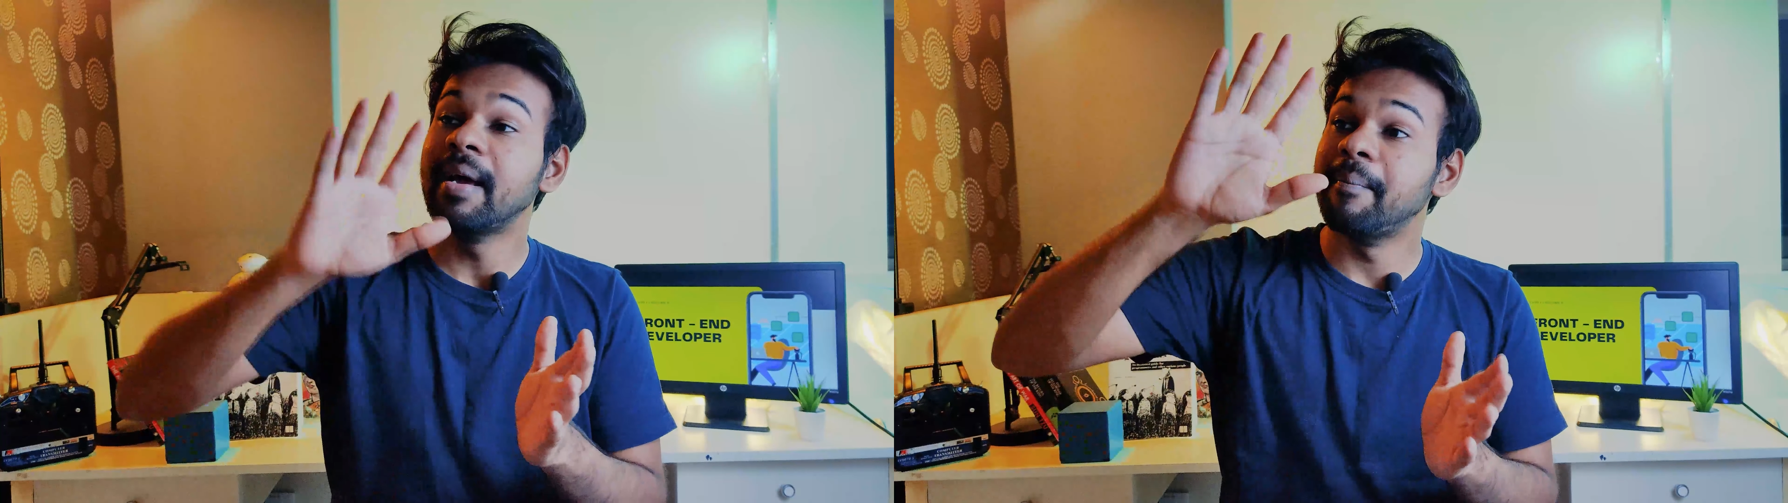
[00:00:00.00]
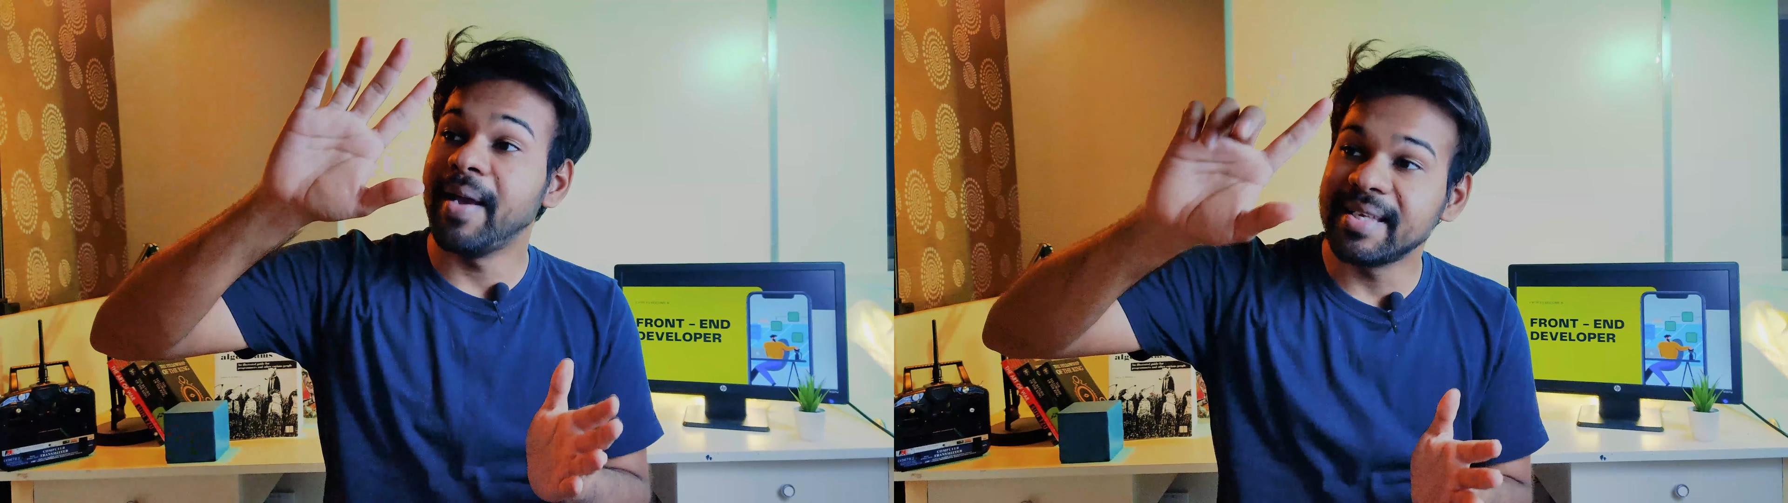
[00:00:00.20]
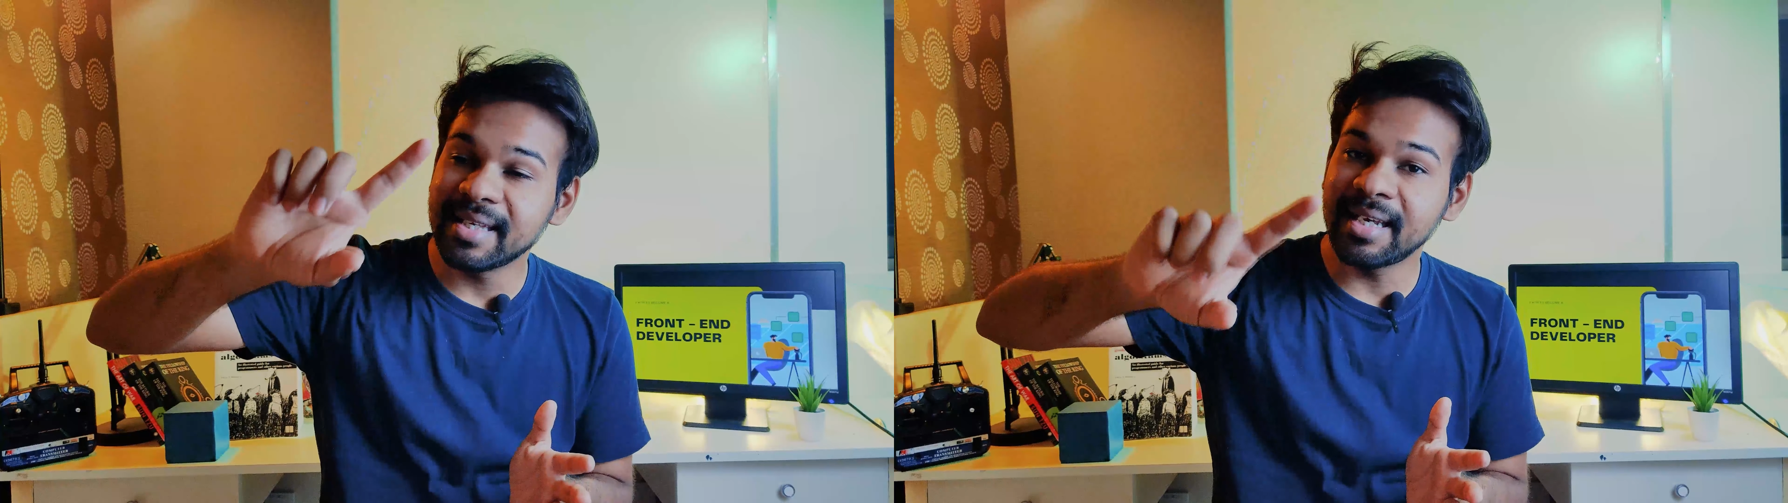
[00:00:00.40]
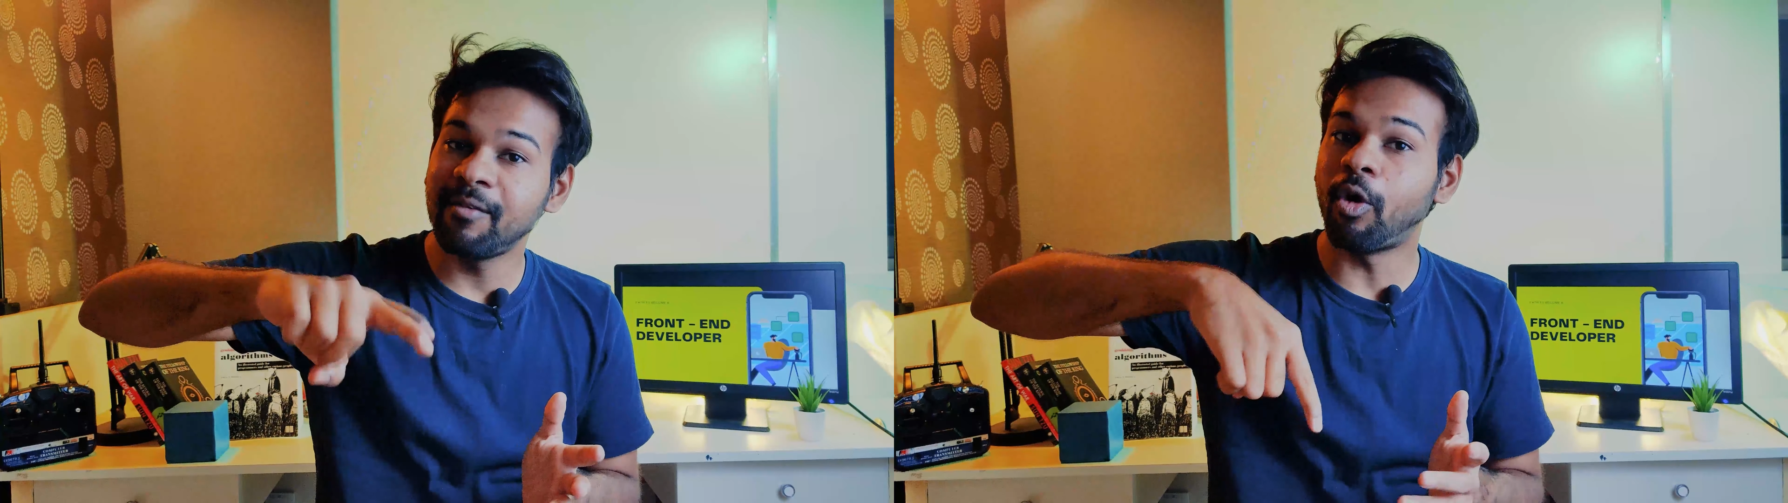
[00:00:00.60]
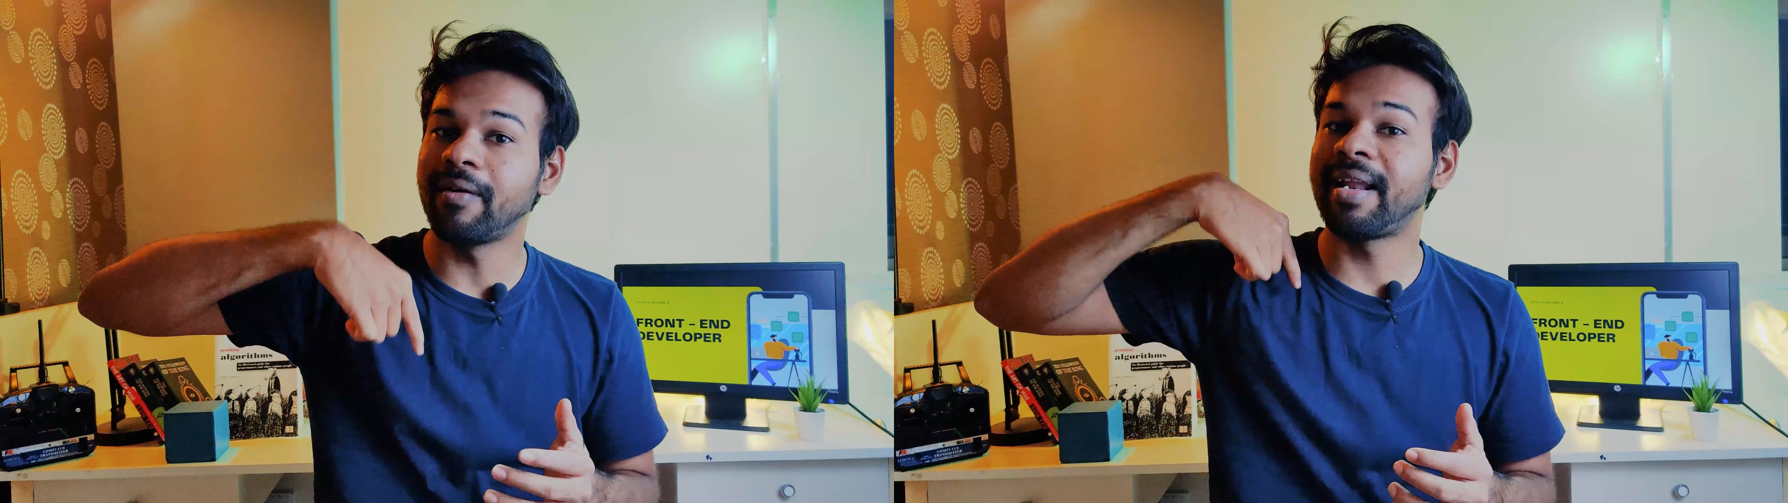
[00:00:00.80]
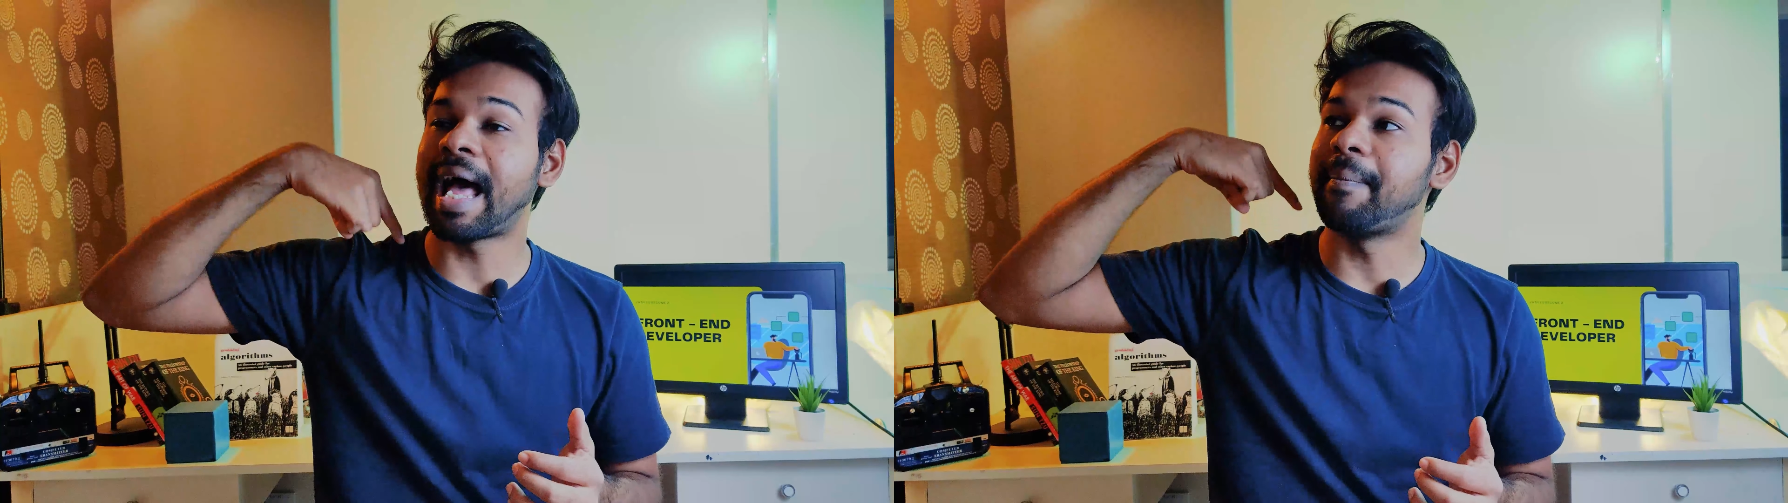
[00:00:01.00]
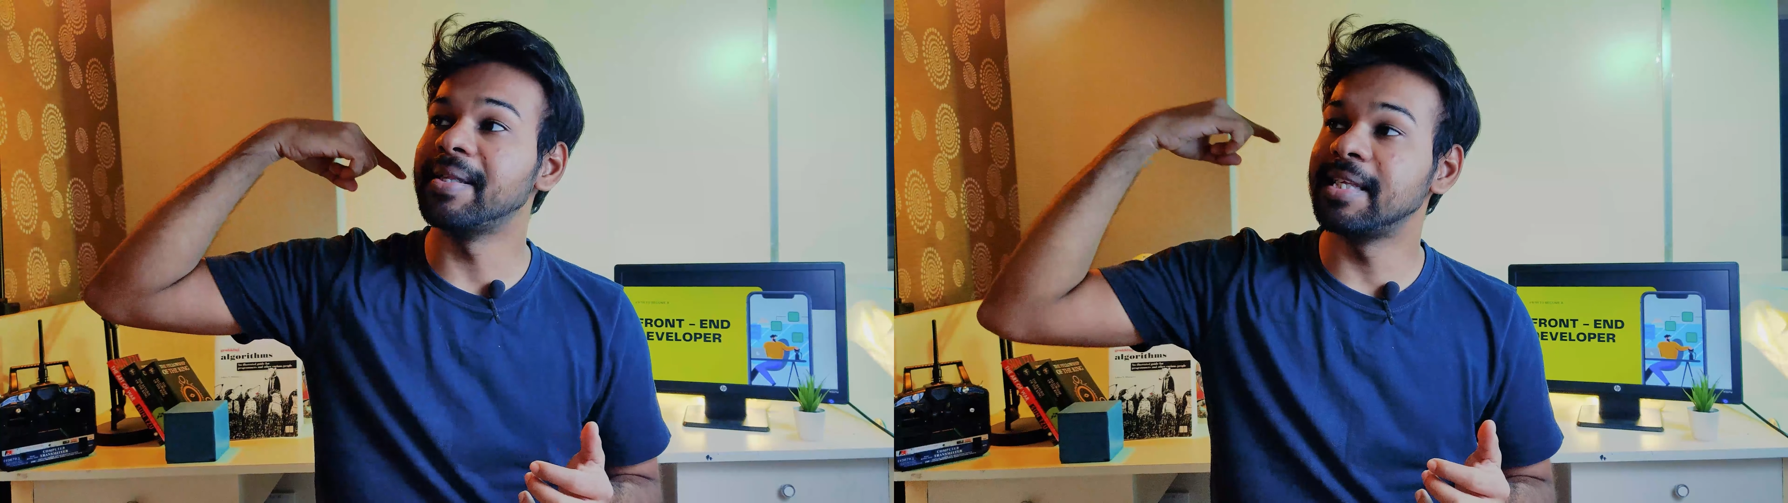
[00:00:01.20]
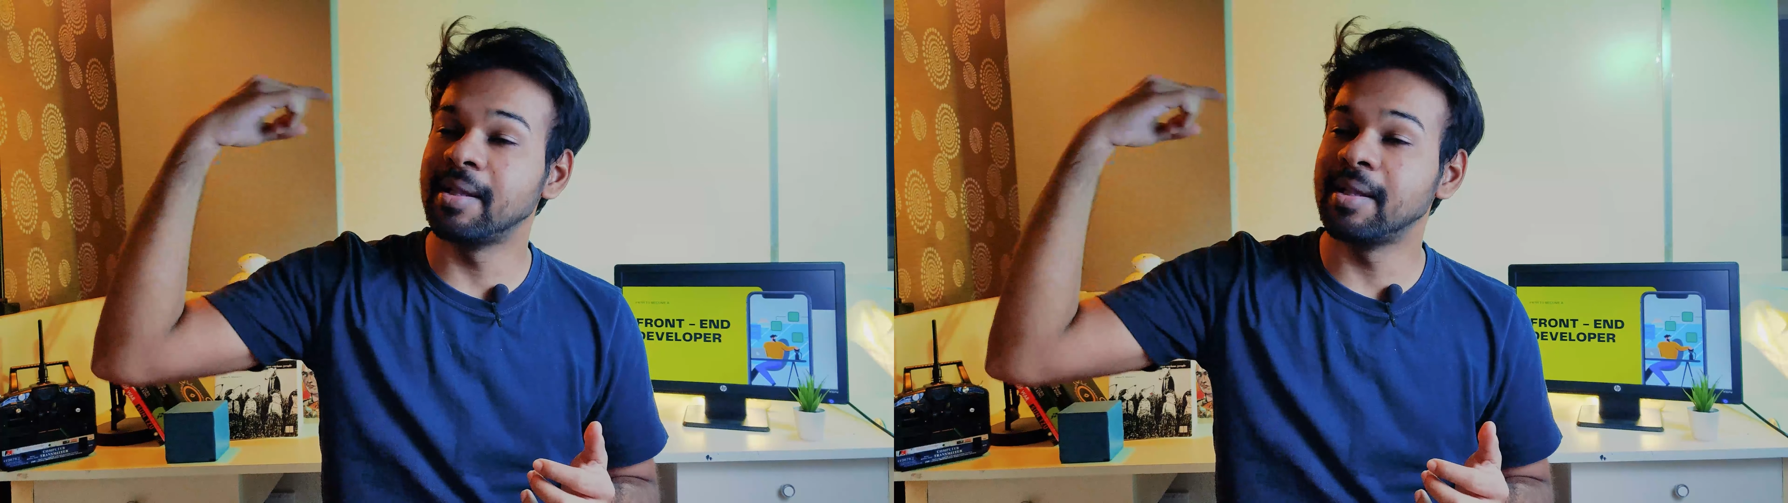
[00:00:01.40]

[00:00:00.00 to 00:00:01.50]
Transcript: basically whatever happens